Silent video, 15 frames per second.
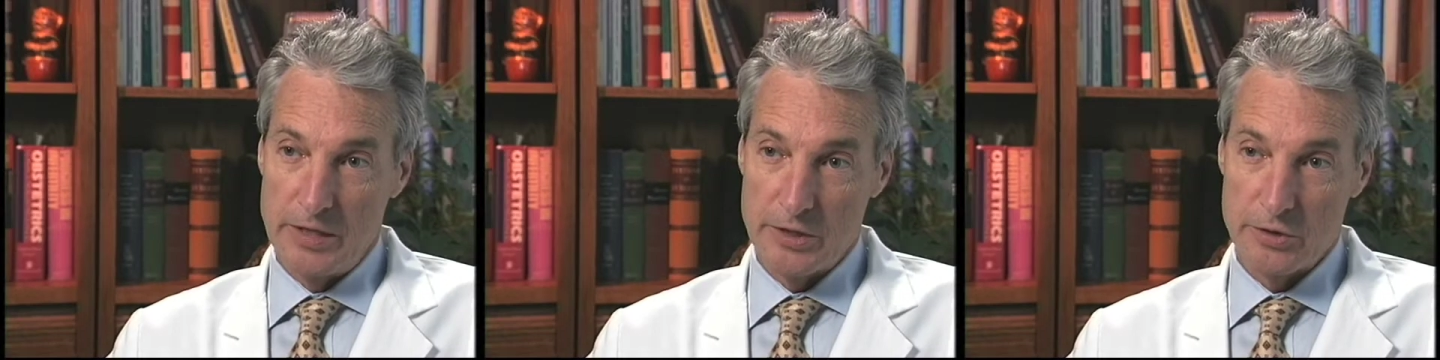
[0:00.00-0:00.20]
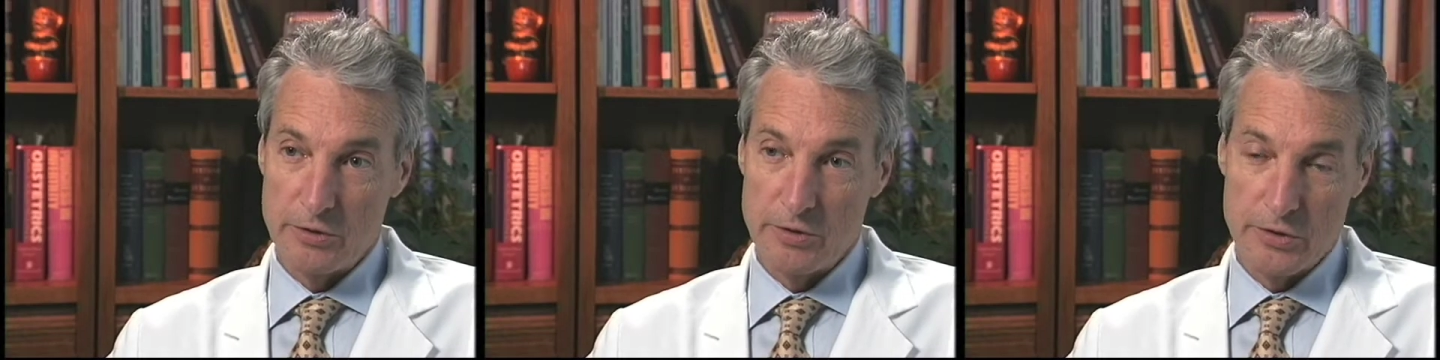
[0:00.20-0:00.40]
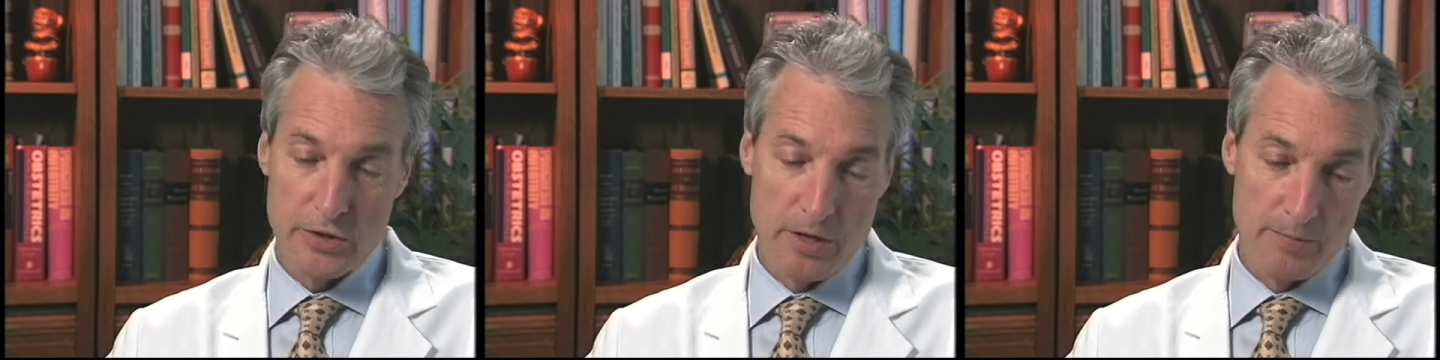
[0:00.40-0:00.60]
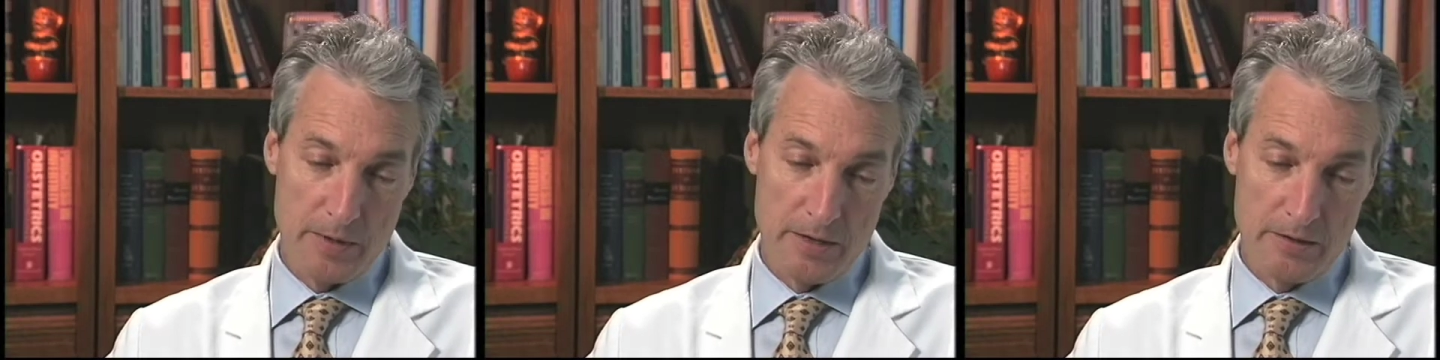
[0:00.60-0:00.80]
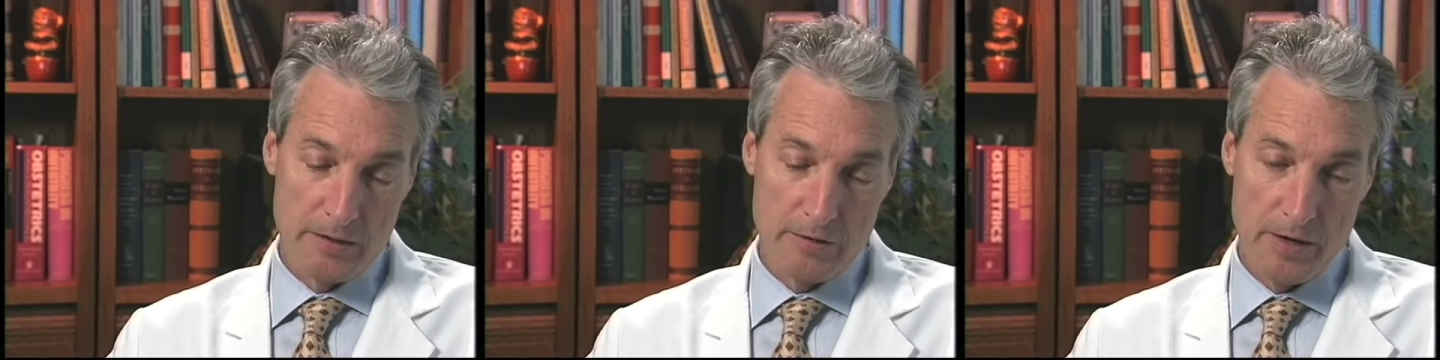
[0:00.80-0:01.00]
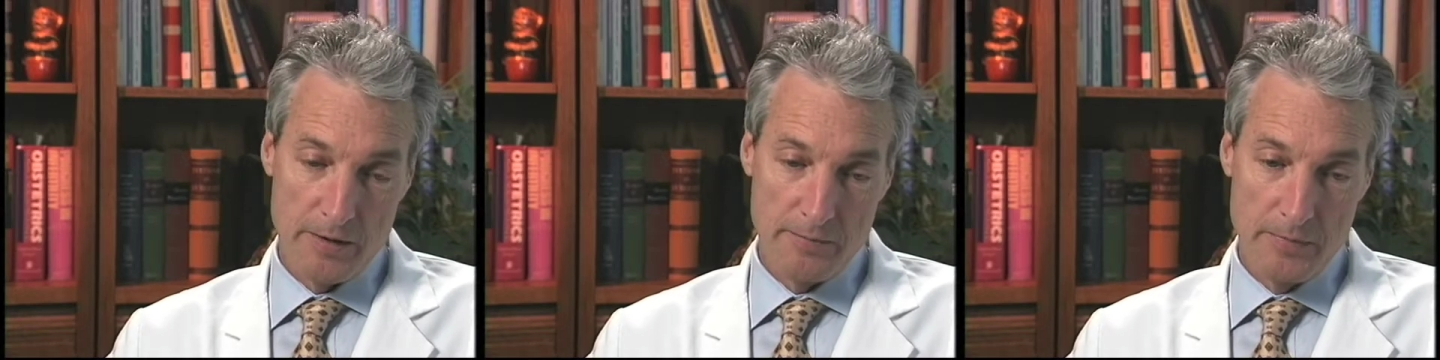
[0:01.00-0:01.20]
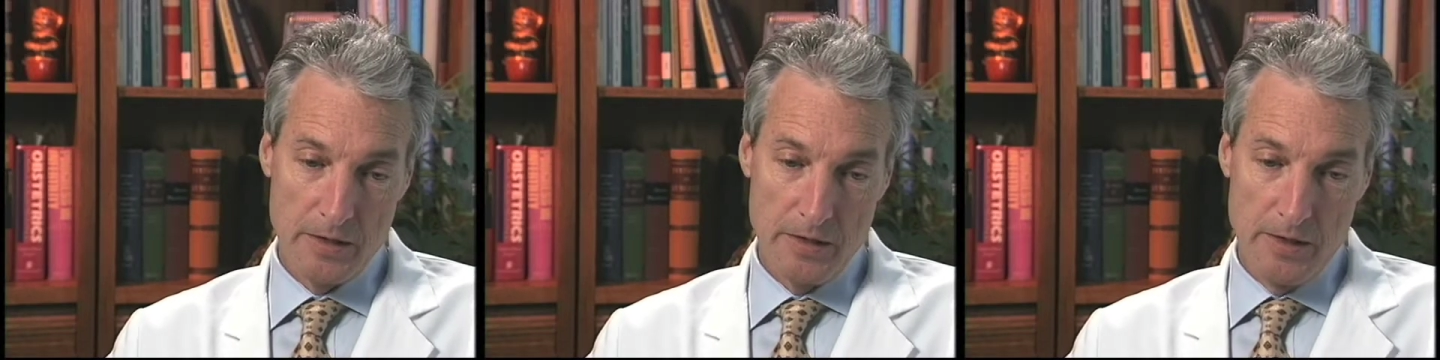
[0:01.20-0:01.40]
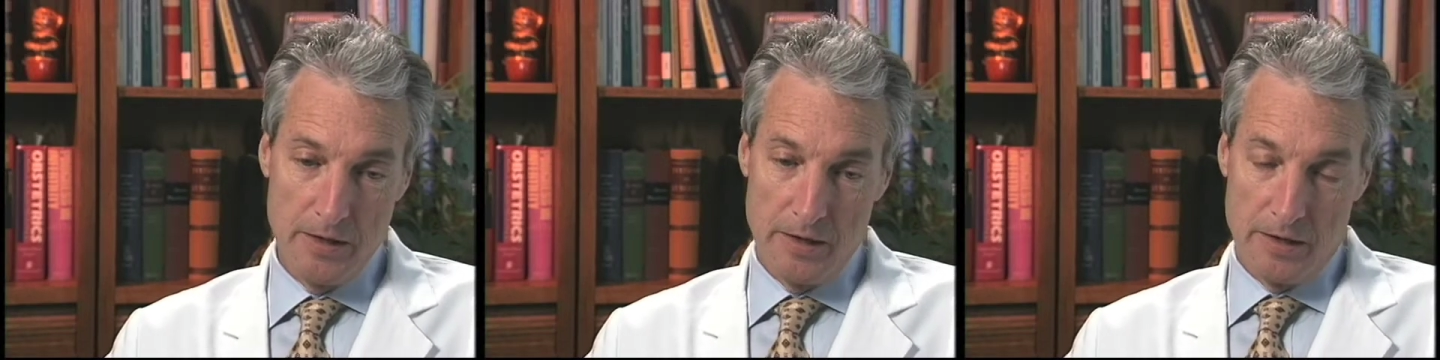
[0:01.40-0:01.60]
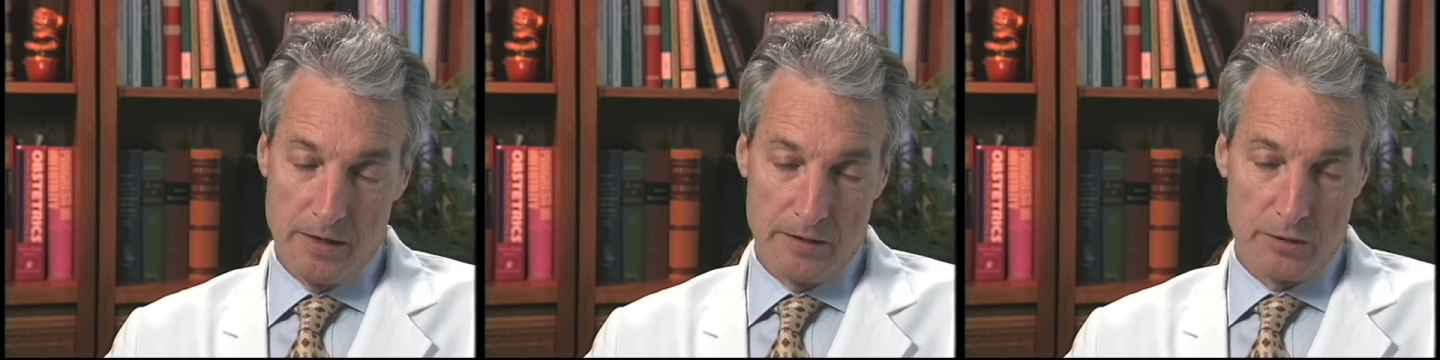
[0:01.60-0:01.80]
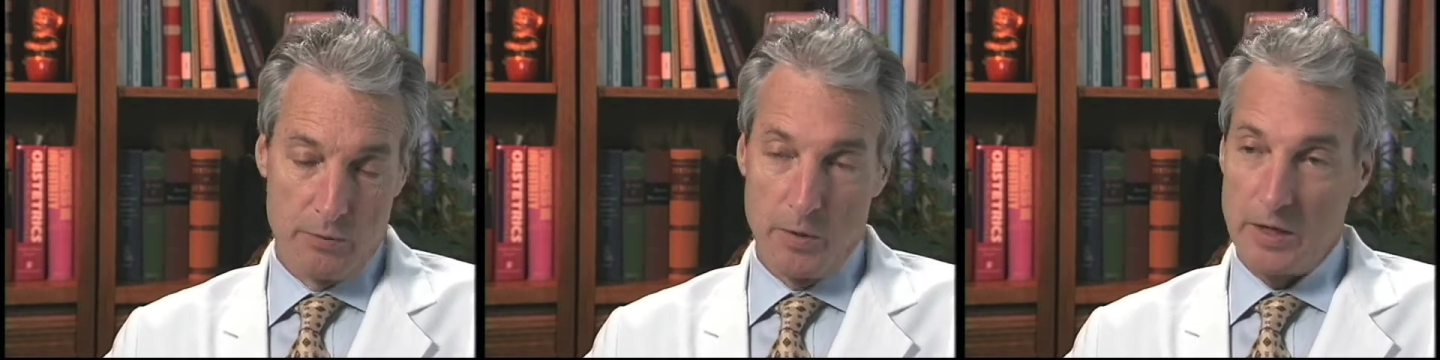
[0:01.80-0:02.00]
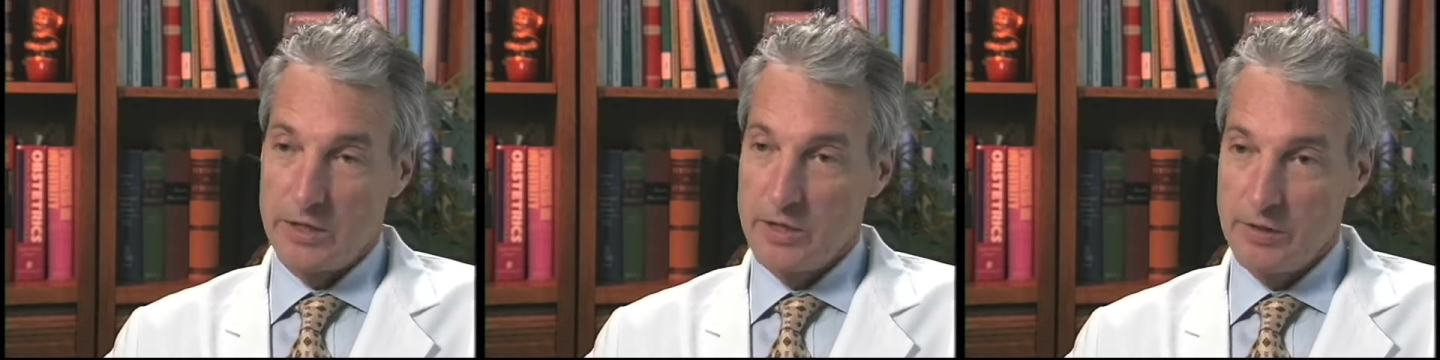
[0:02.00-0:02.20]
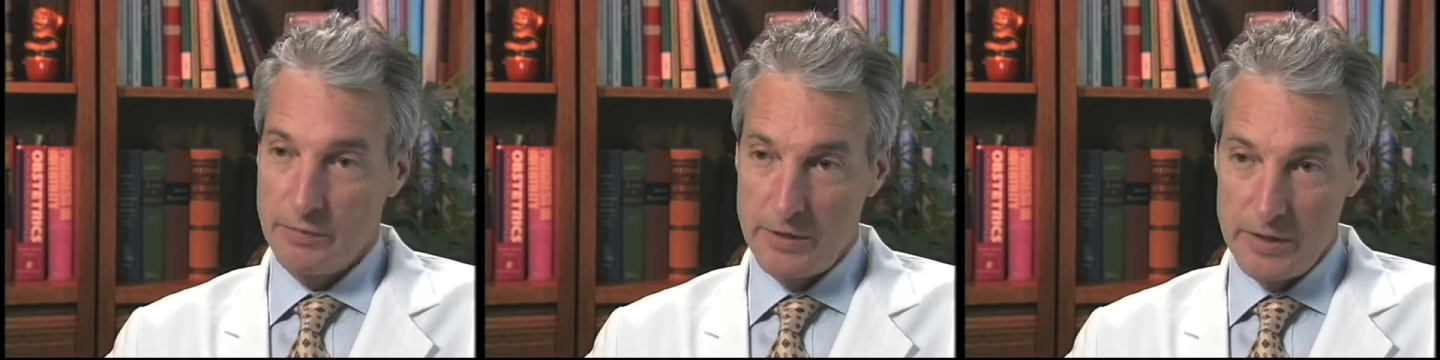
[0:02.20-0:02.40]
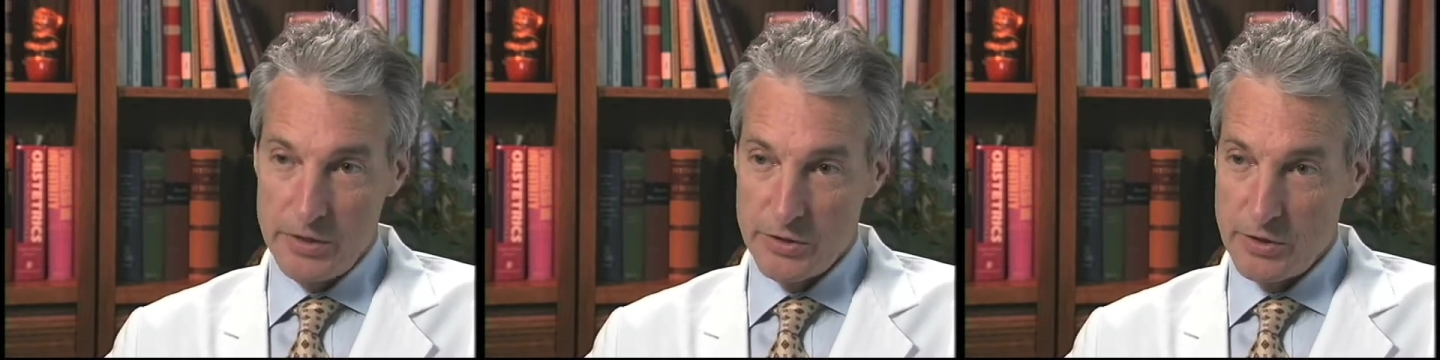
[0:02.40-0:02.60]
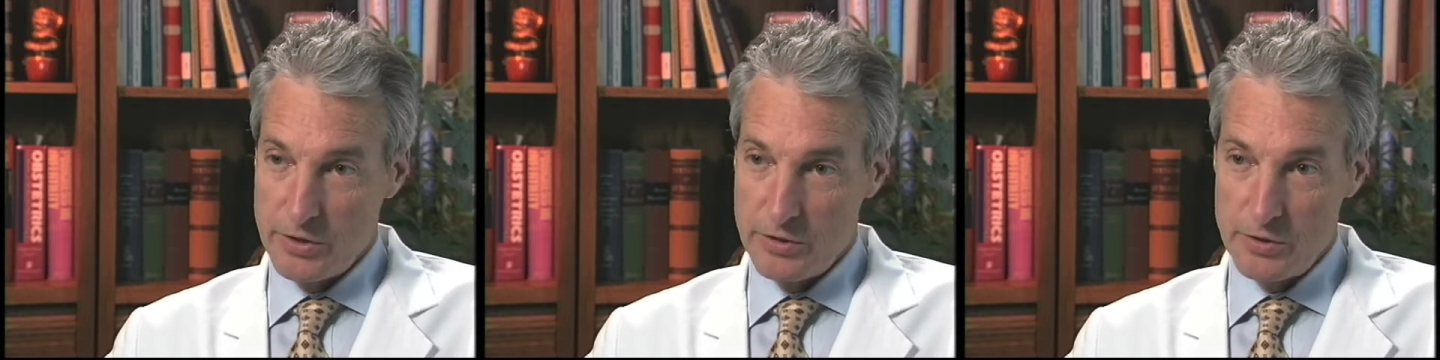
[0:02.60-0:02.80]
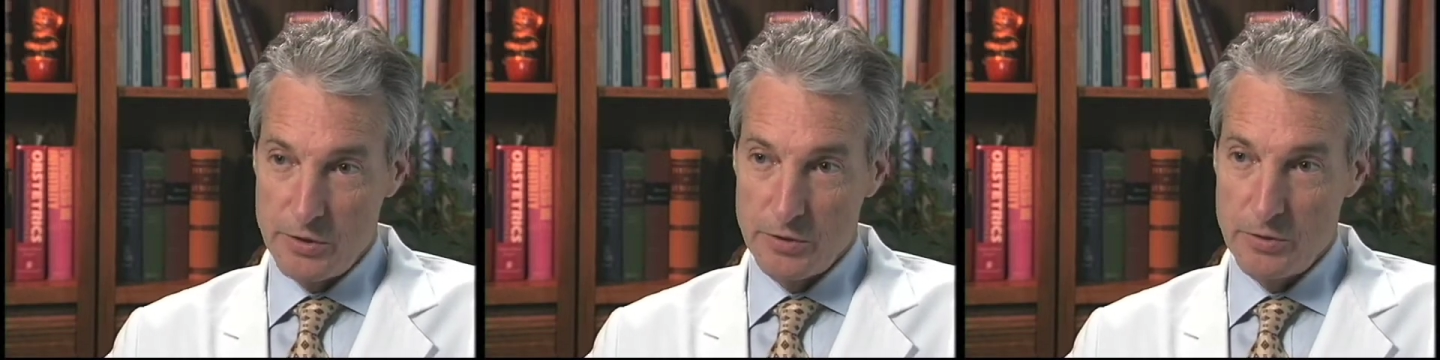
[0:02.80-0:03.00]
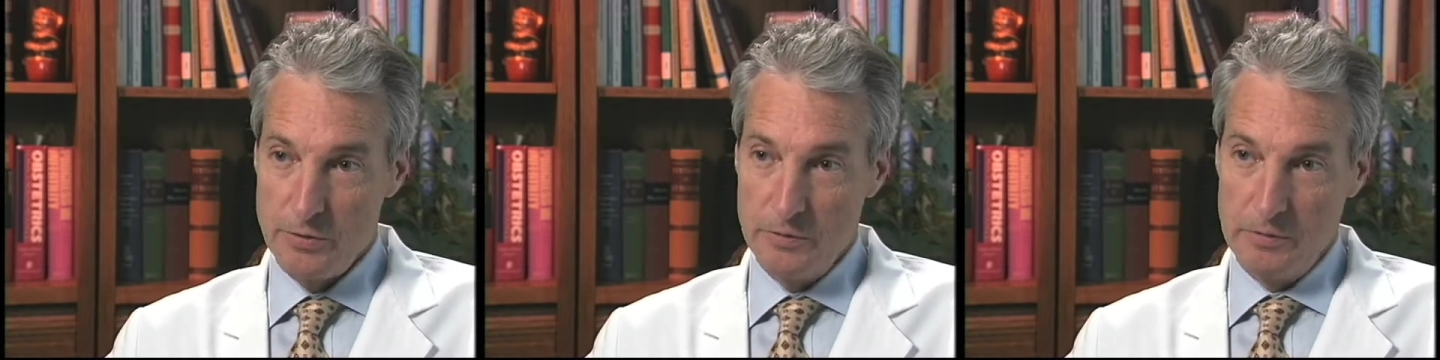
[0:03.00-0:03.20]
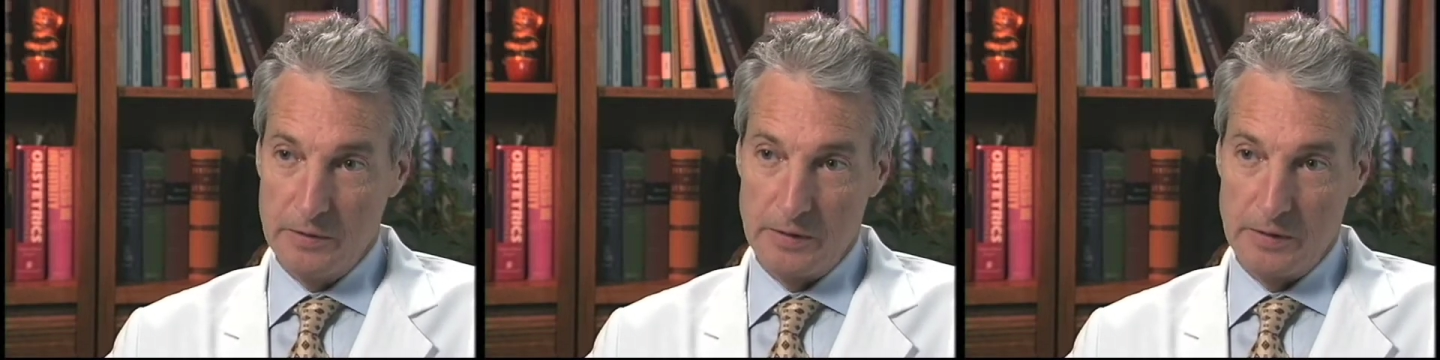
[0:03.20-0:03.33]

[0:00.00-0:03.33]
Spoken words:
hysterosalpingogram. It's relatively easy to do.